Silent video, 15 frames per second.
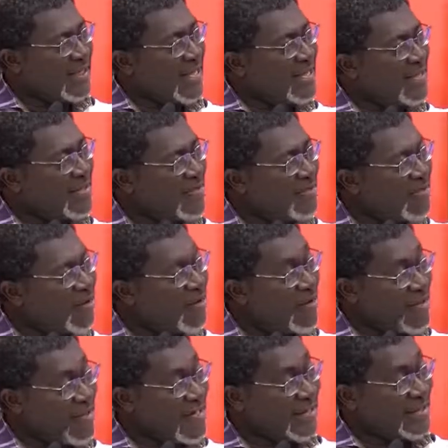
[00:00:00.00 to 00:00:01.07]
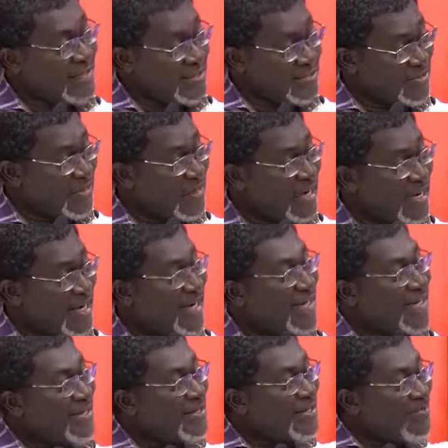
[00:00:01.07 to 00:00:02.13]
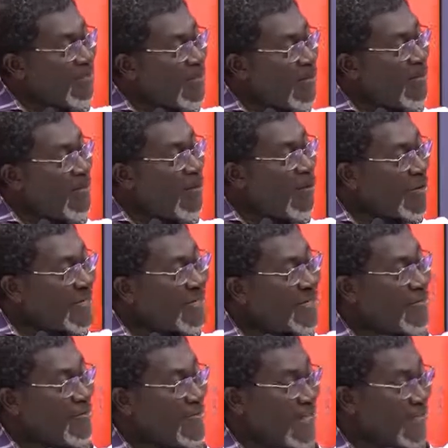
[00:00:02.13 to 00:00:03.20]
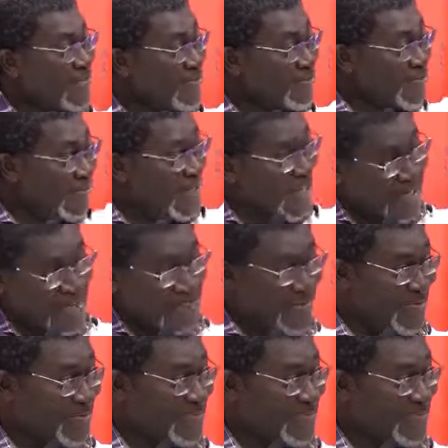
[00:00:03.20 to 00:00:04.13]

And the more connected you are, the more points there is to attack you.